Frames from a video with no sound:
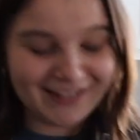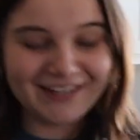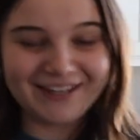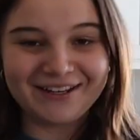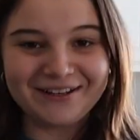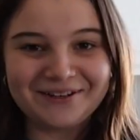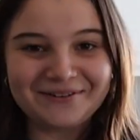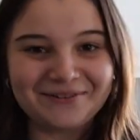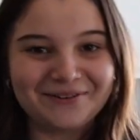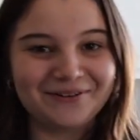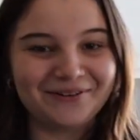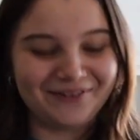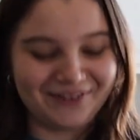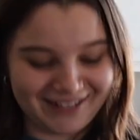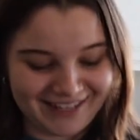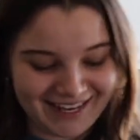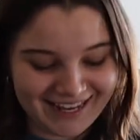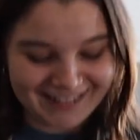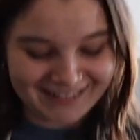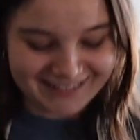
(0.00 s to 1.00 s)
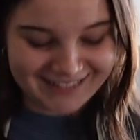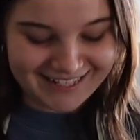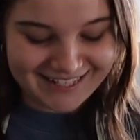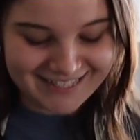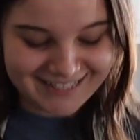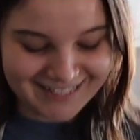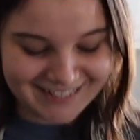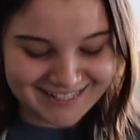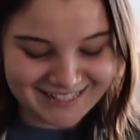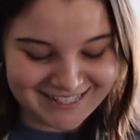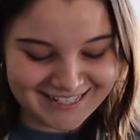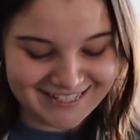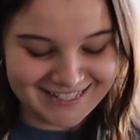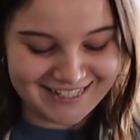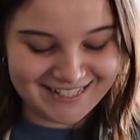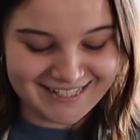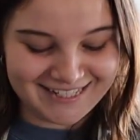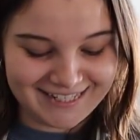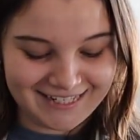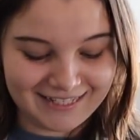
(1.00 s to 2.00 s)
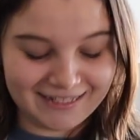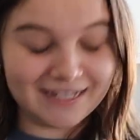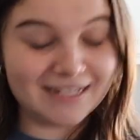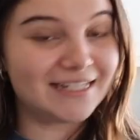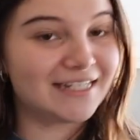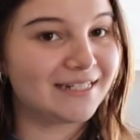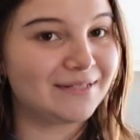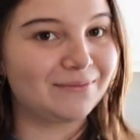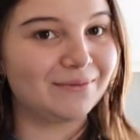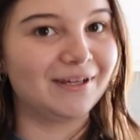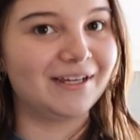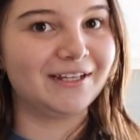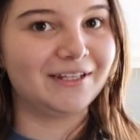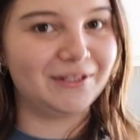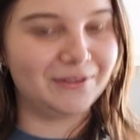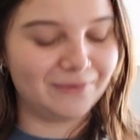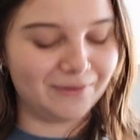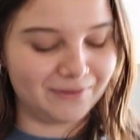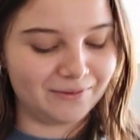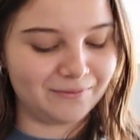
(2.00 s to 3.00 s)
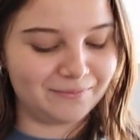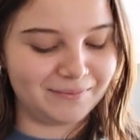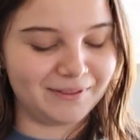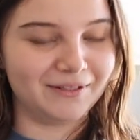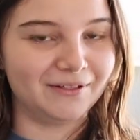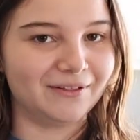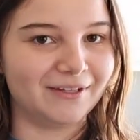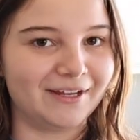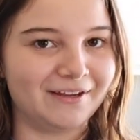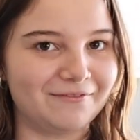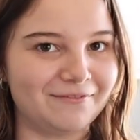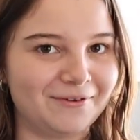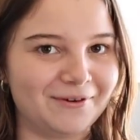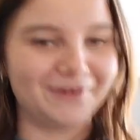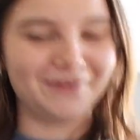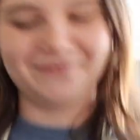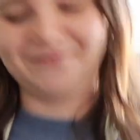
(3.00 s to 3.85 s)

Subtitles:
you will get this consistency, and this is what you will be looking for.